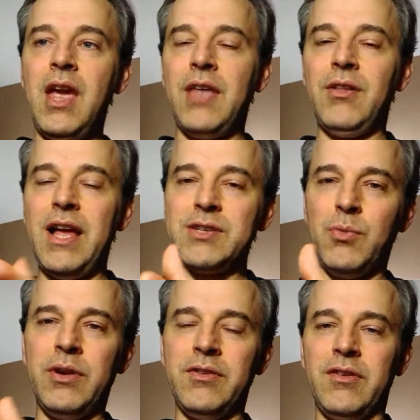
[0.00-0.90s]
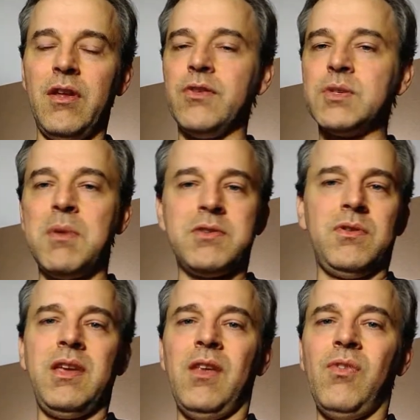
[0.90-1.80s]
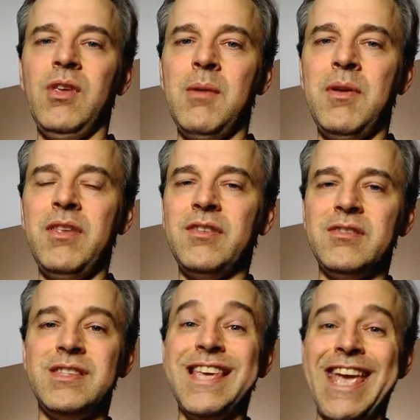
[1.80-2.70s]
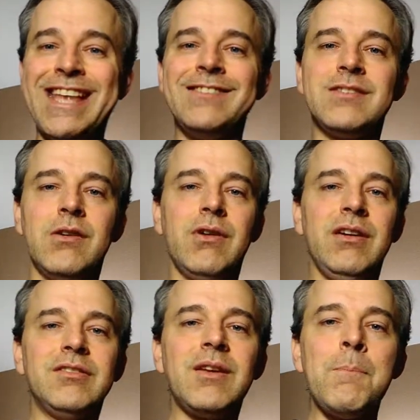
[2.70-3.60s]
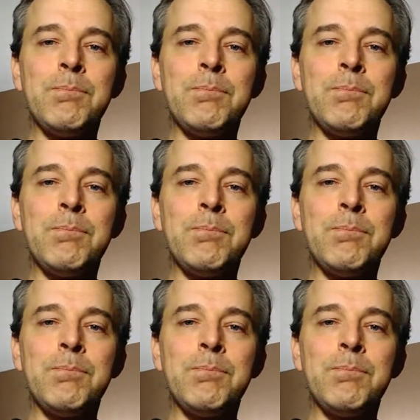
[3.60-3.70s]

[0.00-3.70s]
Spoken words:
And the last one is another special case VM, and this is the N series.